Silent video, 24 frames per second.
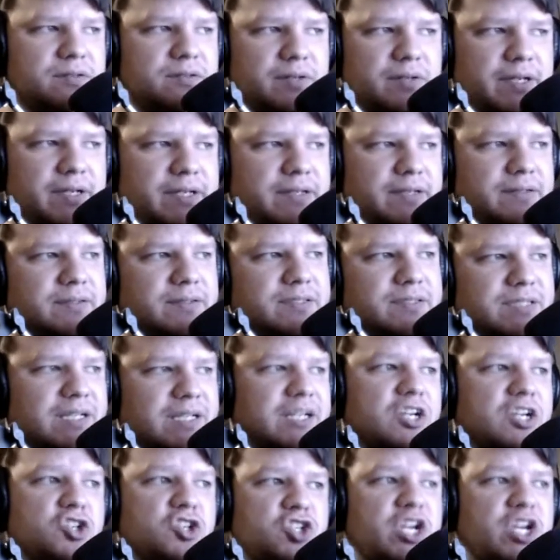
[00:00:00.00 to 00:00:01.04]
right it's not
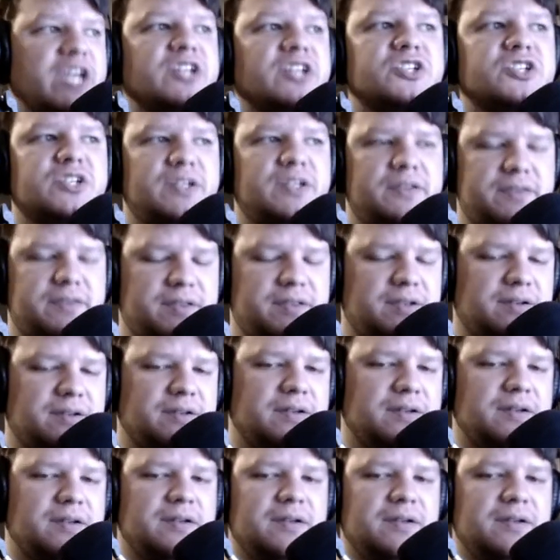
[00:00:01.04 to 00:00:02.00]
going to change anything